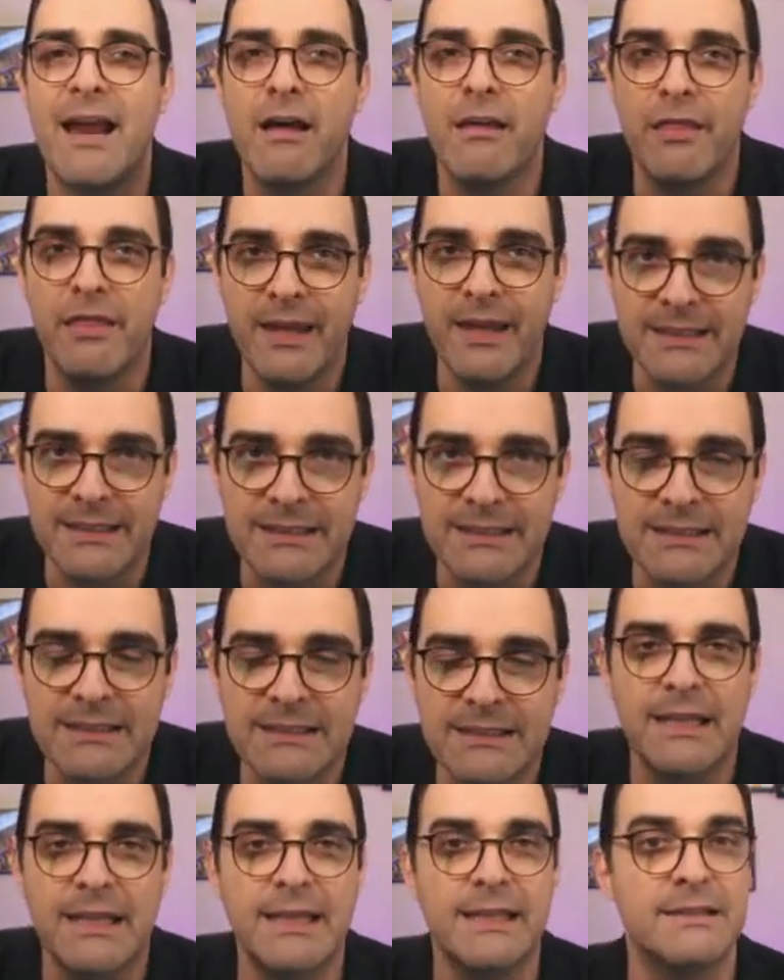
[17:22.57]
Now,
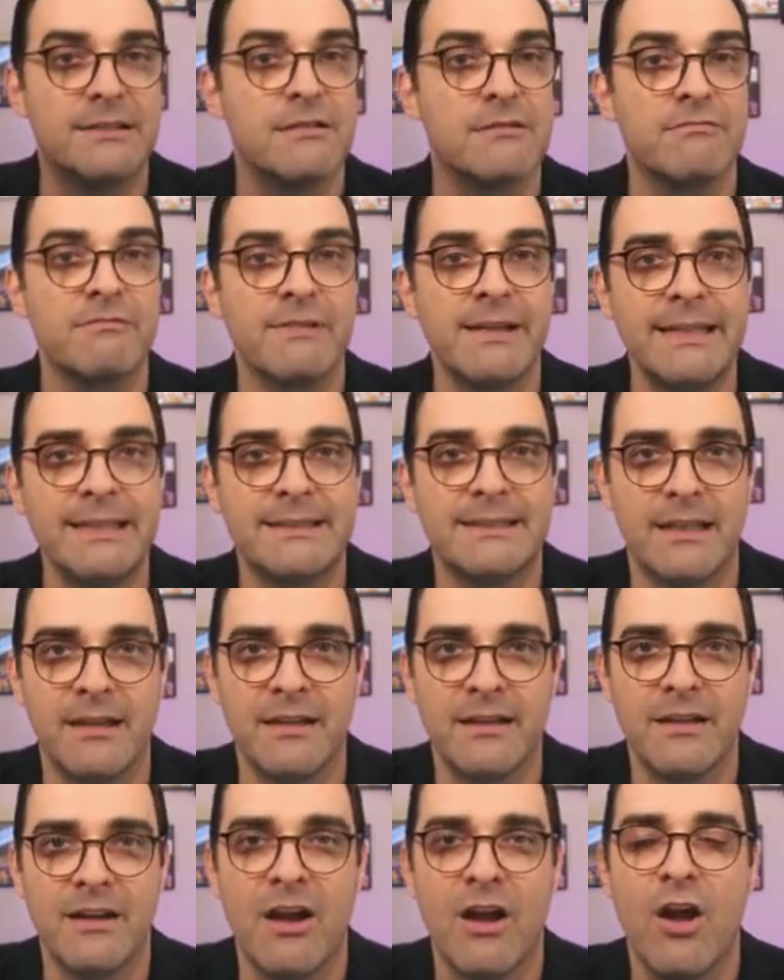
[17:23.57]
this is the
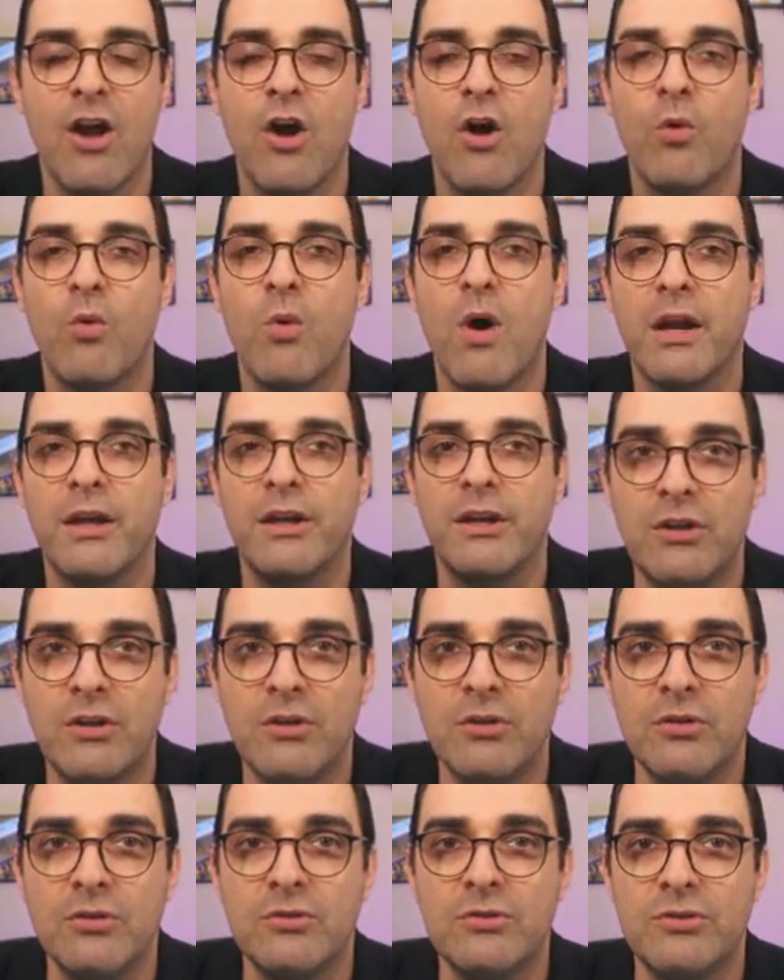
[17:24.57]
reason why
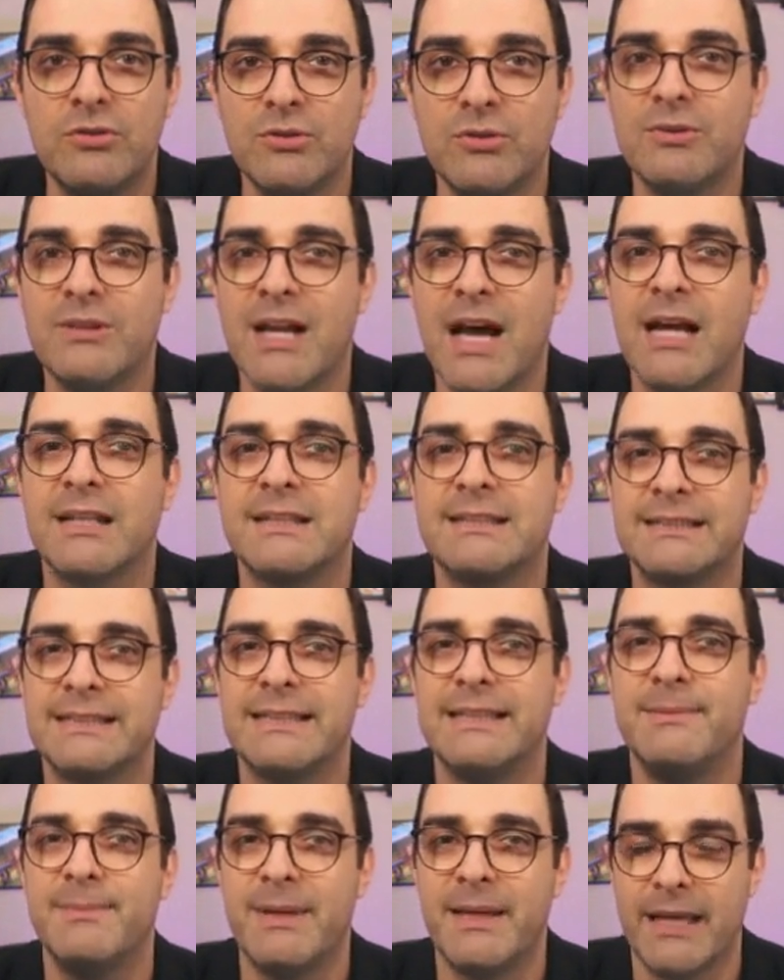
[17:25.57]
you do not
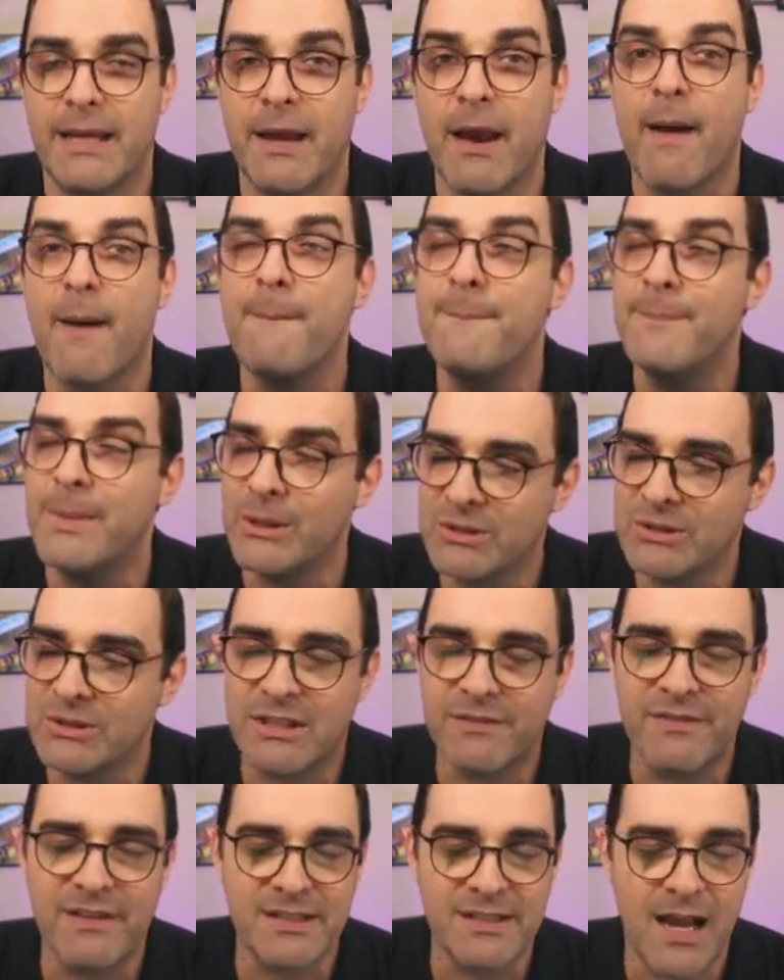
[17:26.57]
see me
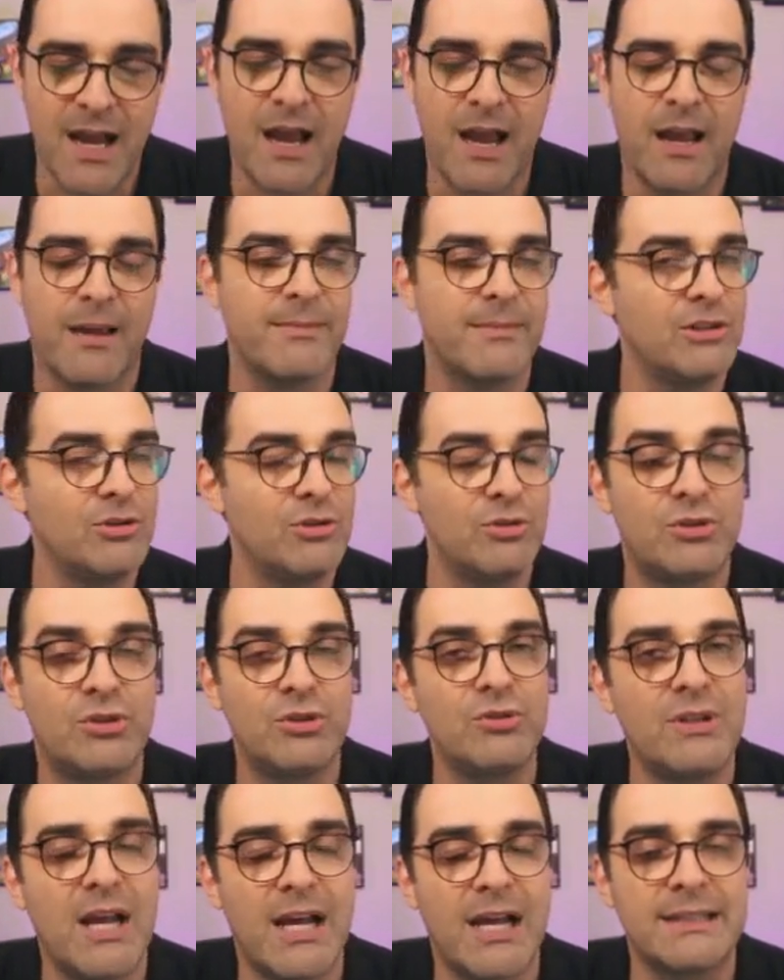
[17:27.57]
most of the time. You
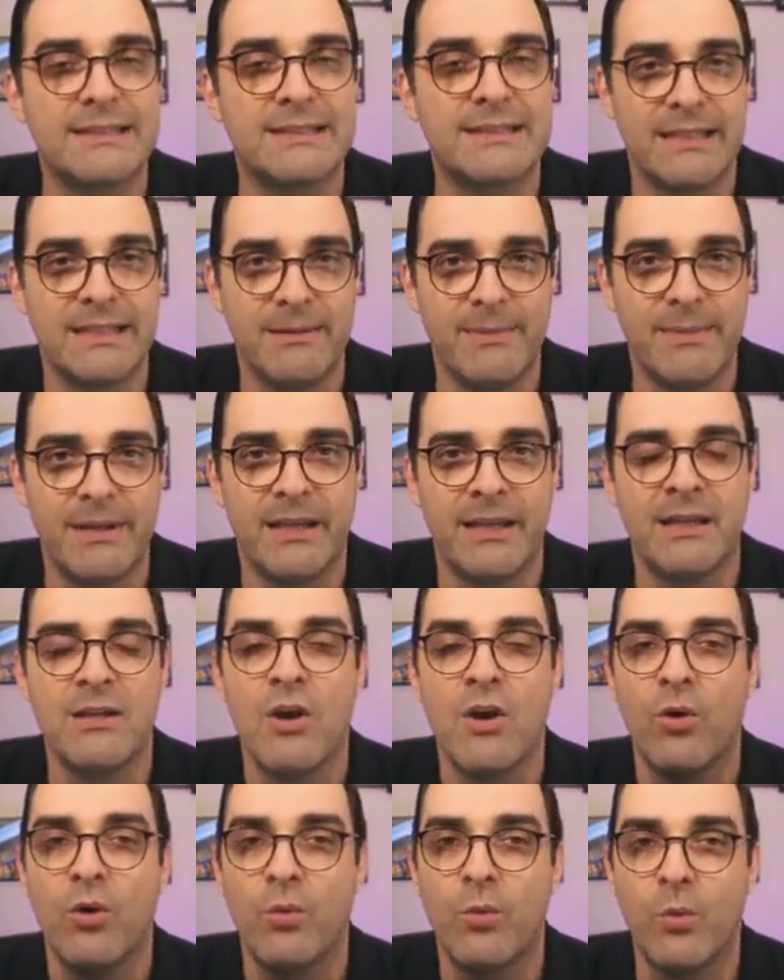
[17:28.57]
do not see me
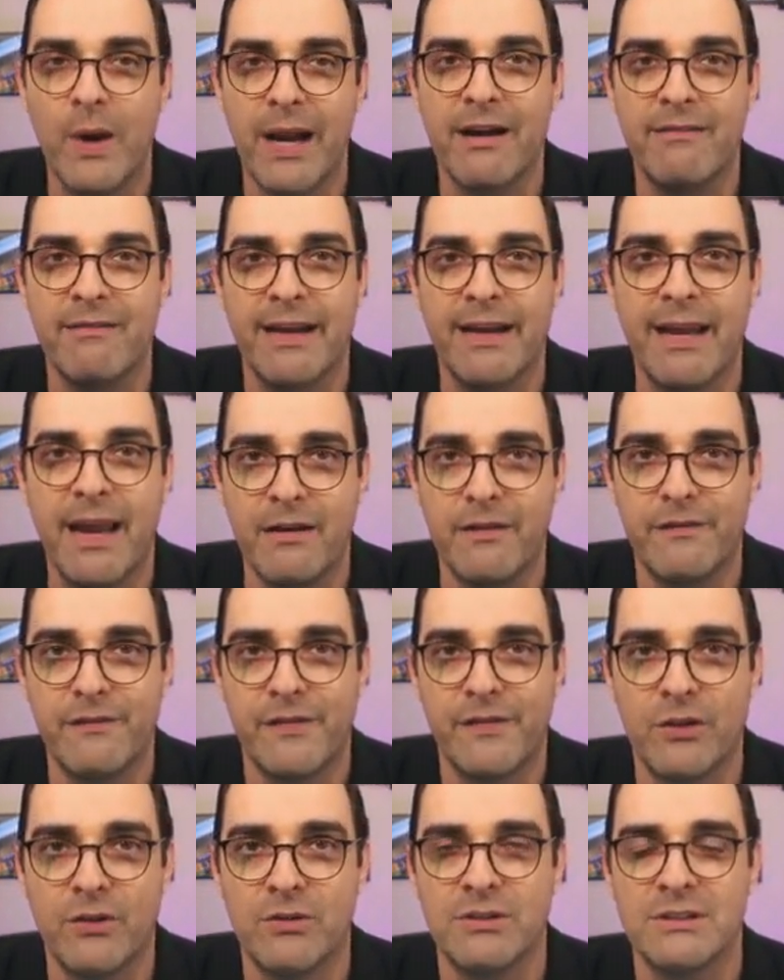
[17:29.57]
wearing
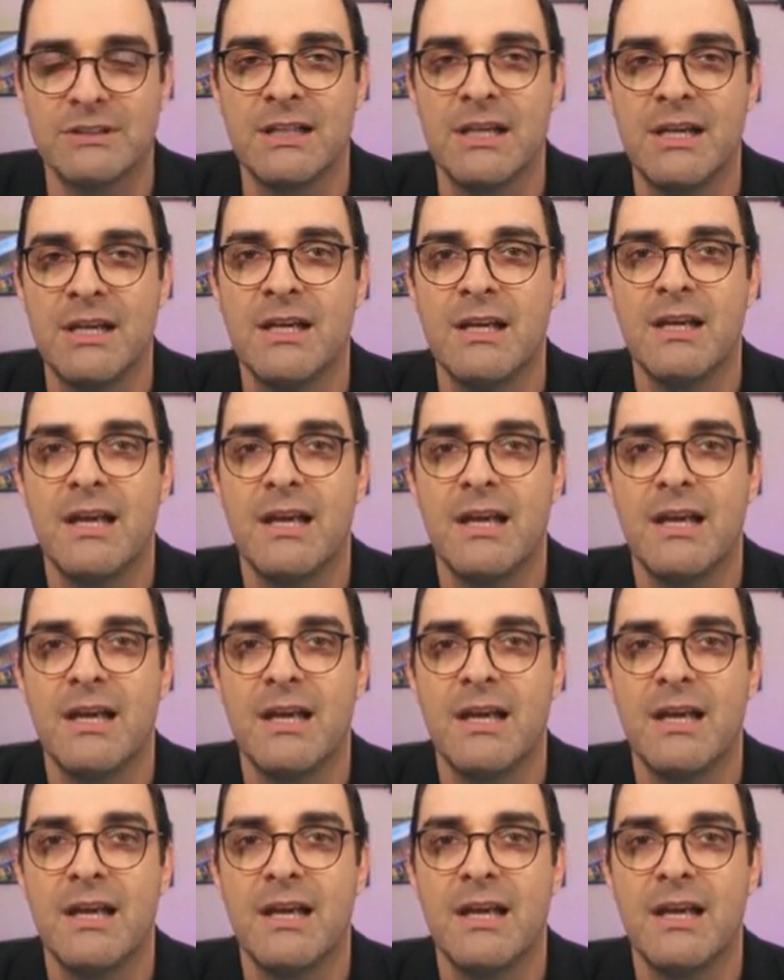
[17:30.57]
headphones,